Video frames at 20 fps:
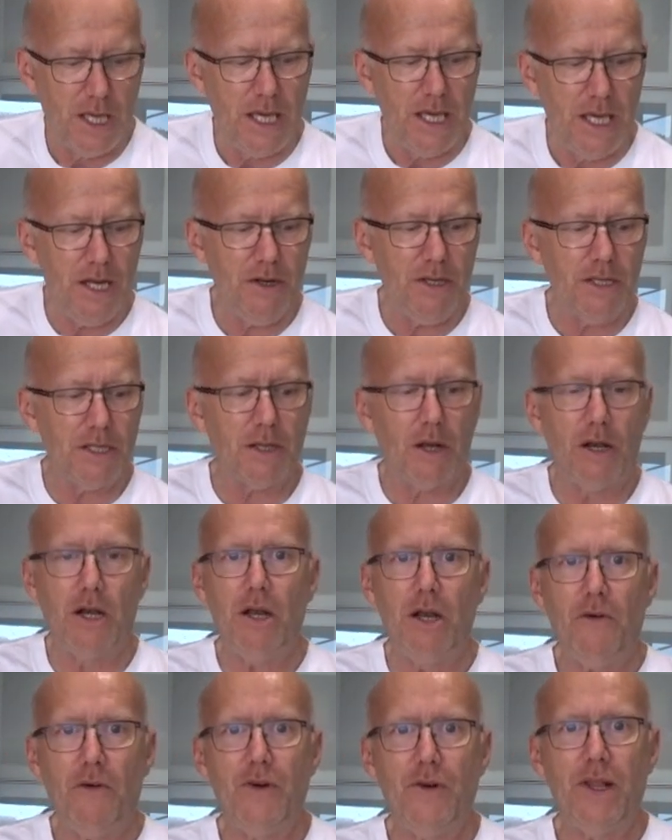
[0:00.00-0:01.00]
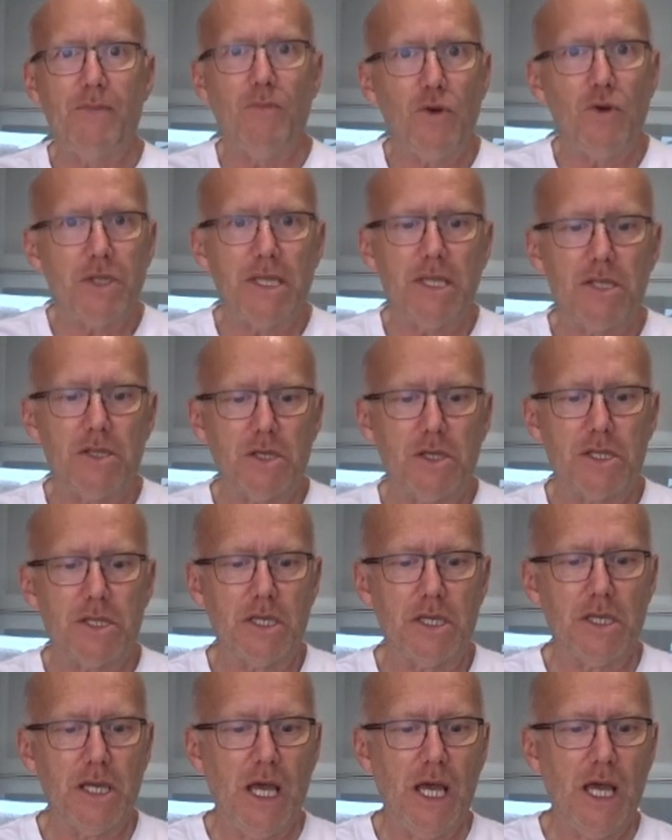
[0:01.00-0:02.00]
Here is a lovely Maltese
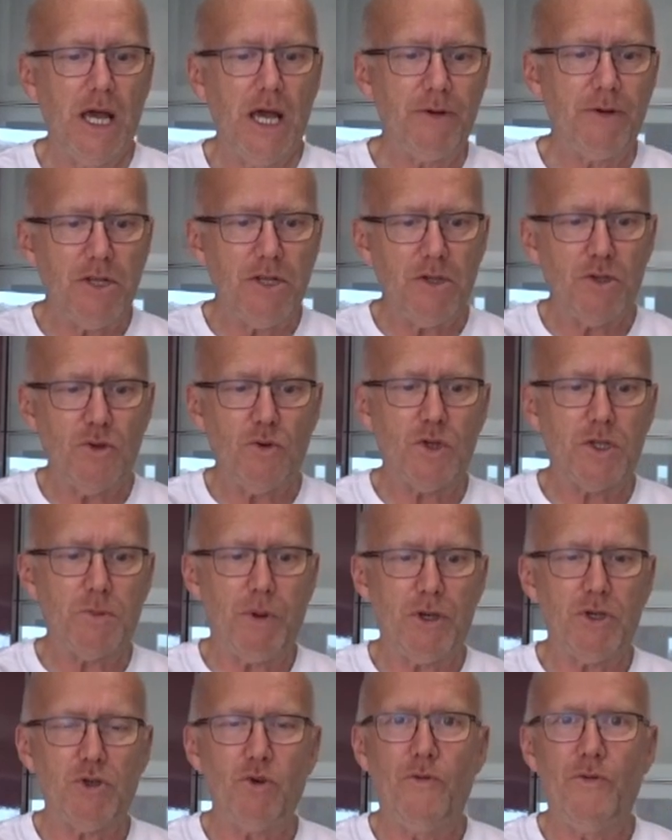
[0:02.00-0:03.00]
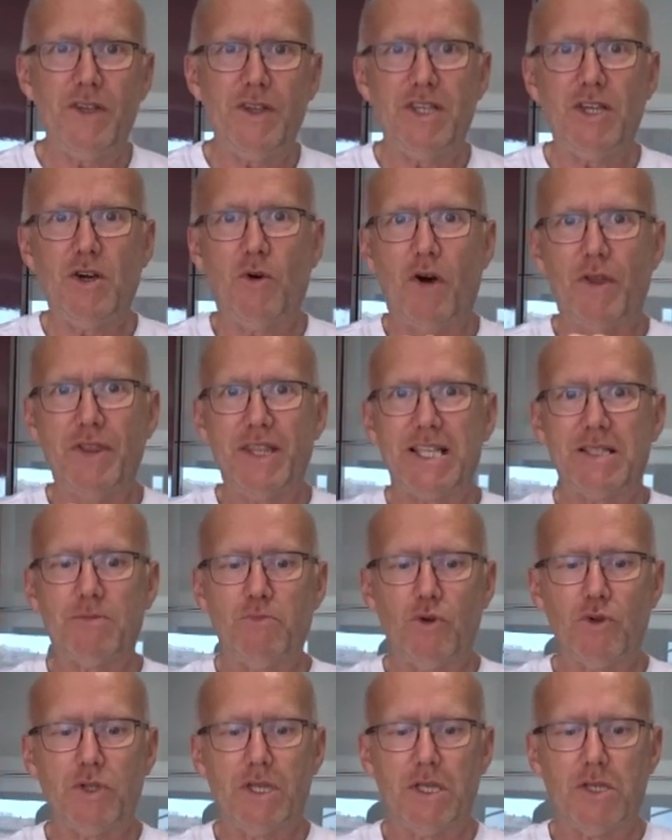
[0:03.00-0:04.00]
sausage. I'm going to do a special video on this
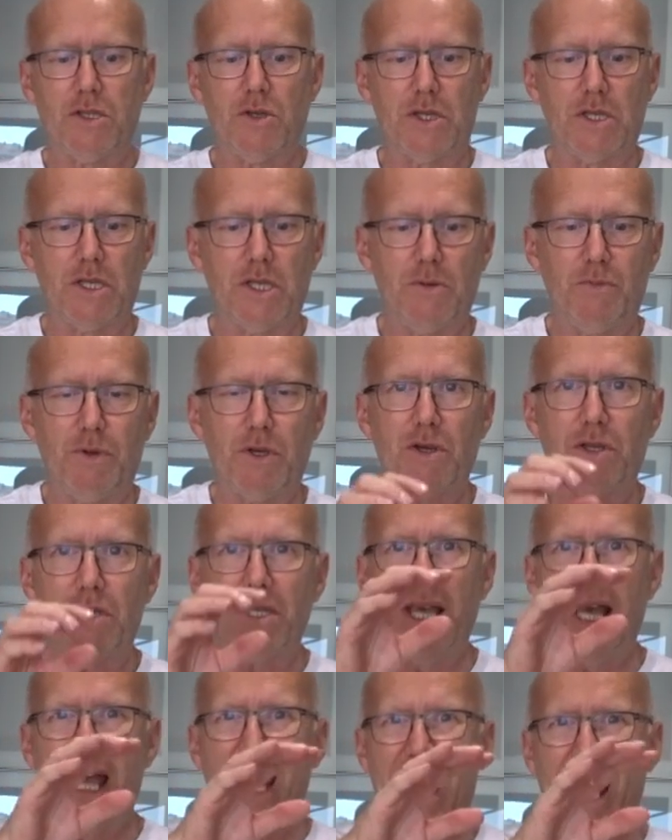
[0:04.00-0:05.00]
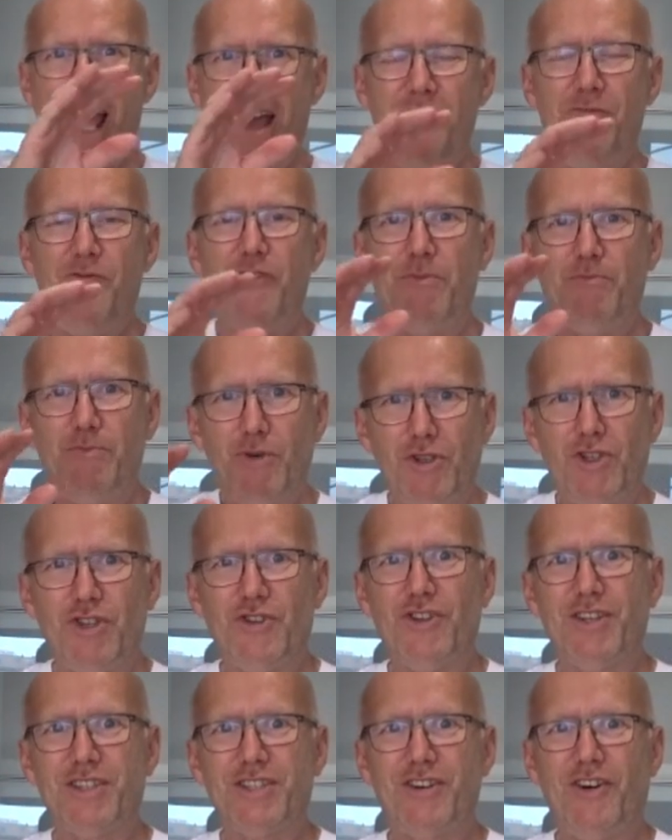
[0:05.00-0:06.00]
Maltese sausage because every
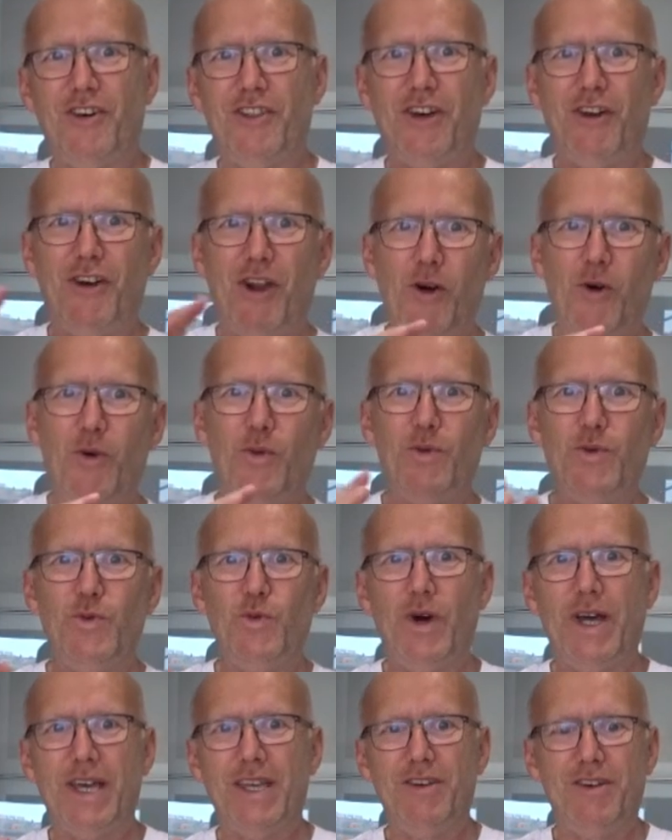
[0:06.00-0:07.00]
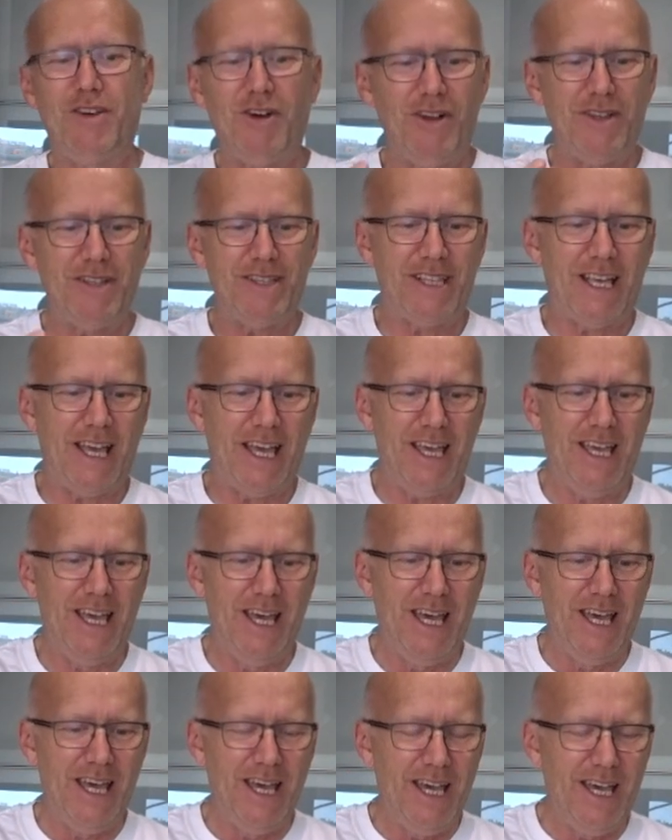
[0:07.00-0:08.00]
butcher has got their own way. You can't say
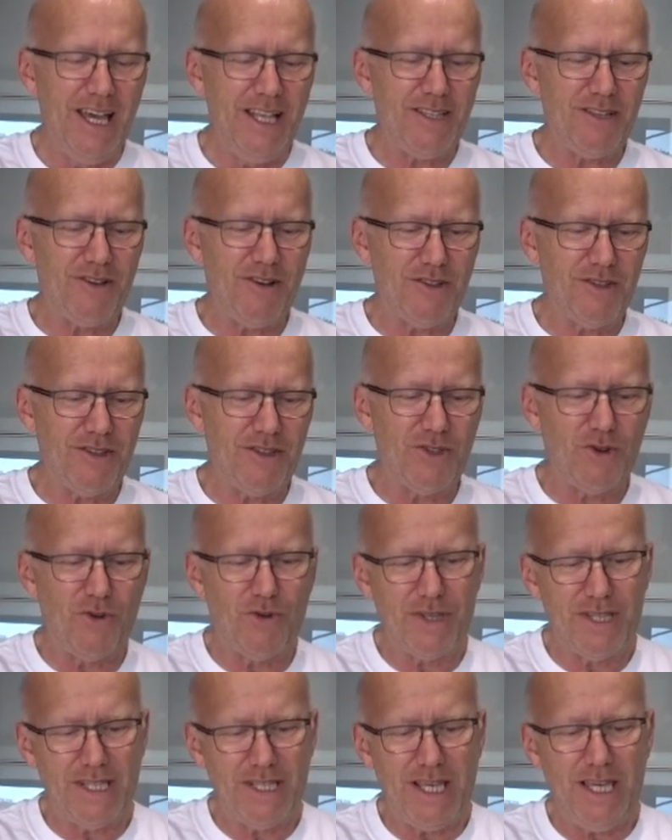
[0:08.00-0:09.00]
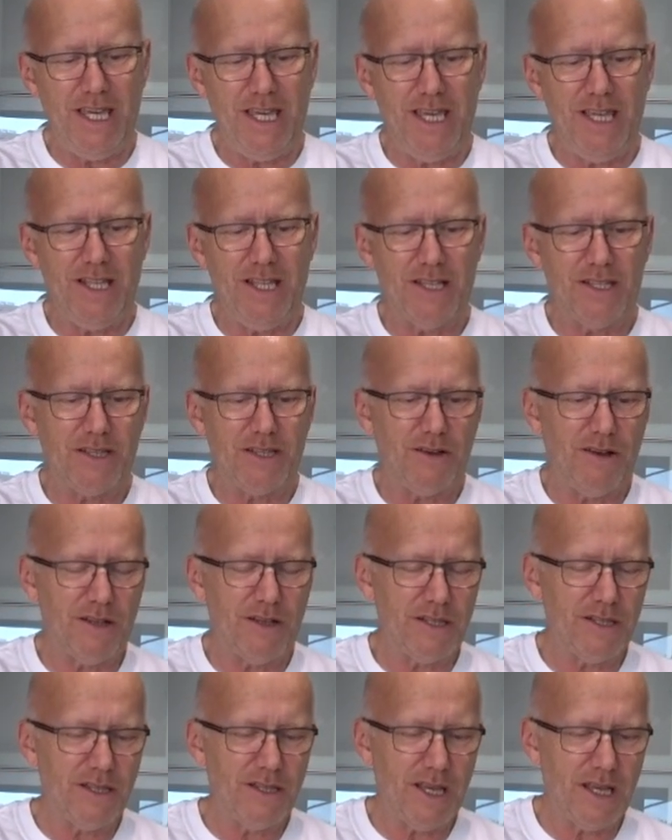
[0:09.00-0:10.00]
it's got torcine, it's
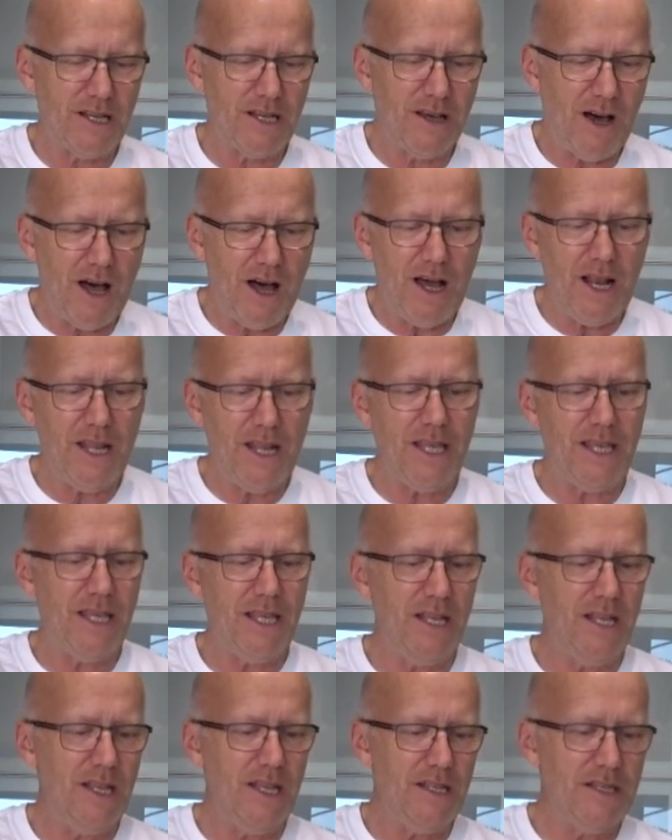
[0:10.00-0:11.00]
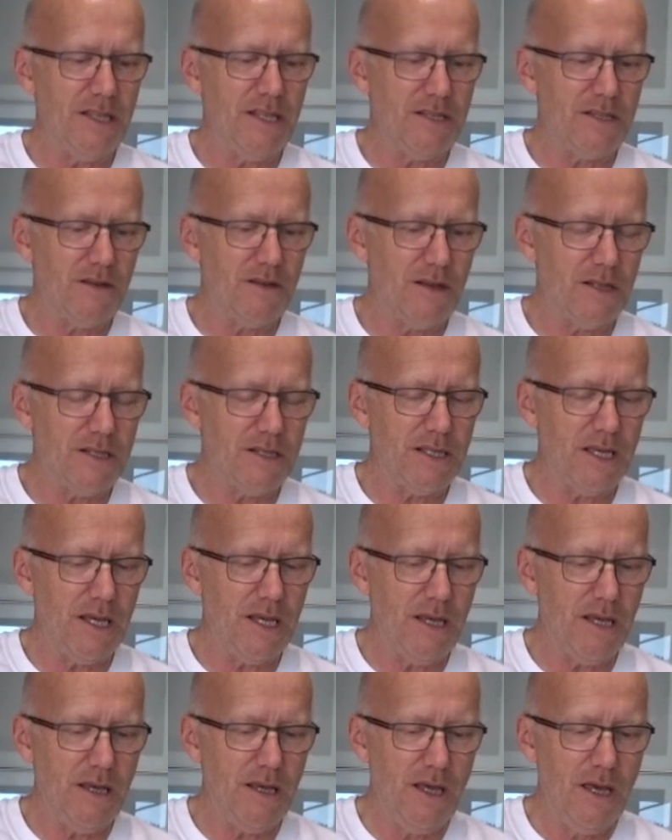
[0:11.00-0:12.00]
got uh, garlic in it, it's got
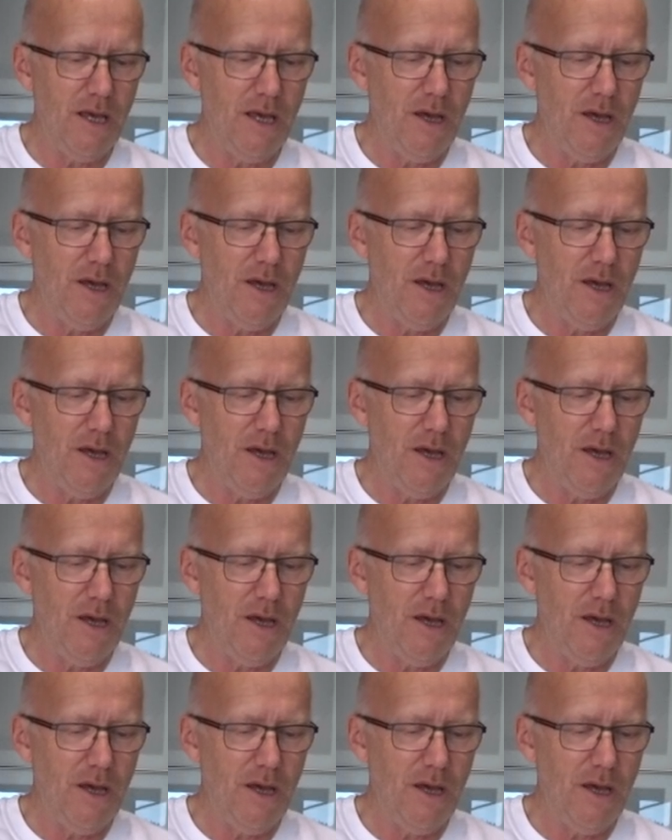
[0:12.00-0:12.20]
uh,